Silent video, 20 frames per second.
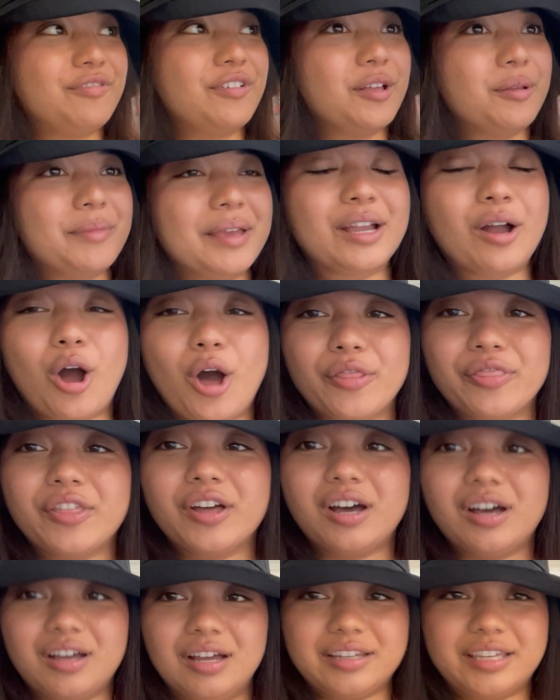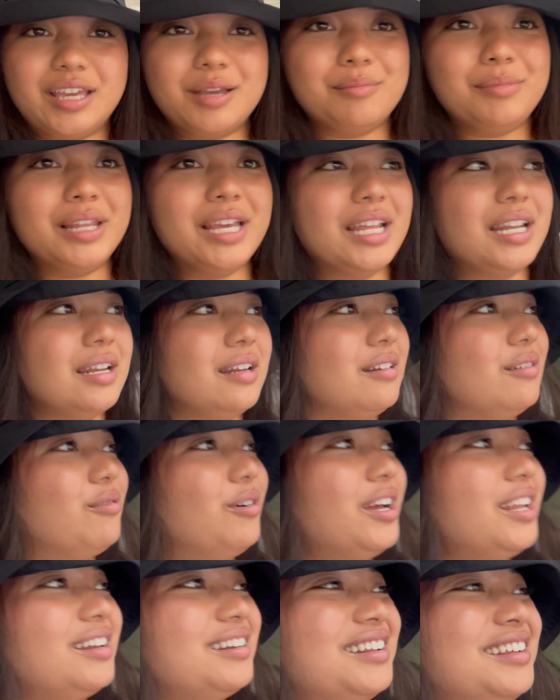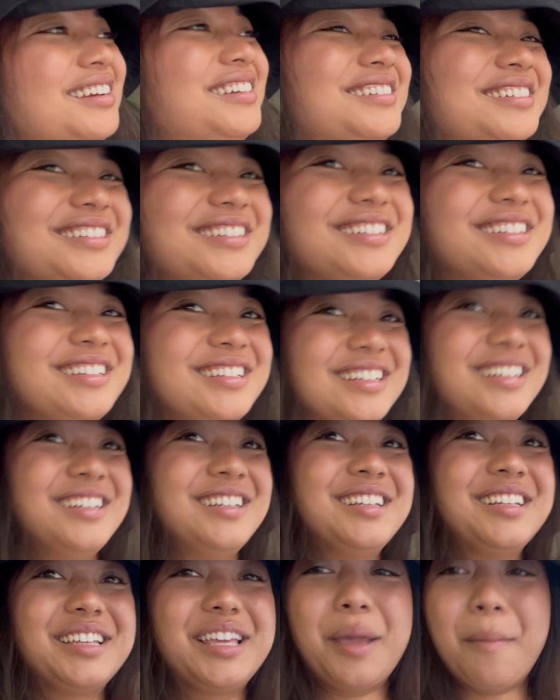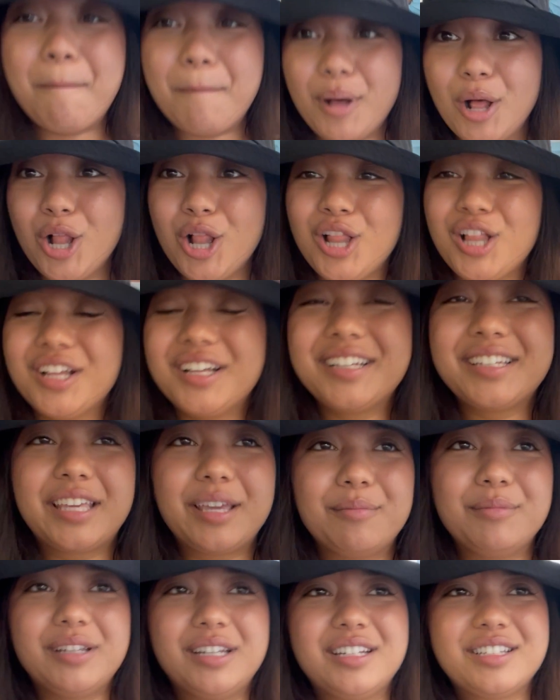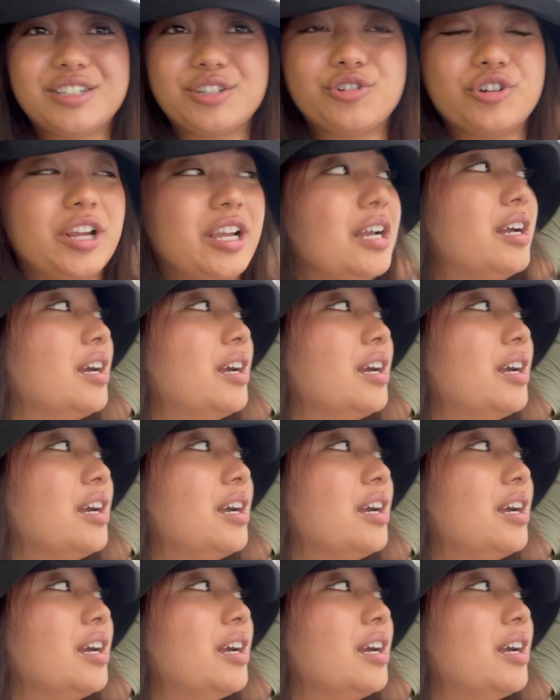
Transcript: filming on the gimlet, what? Gimbal. Gimbal? Gimlet is a drink.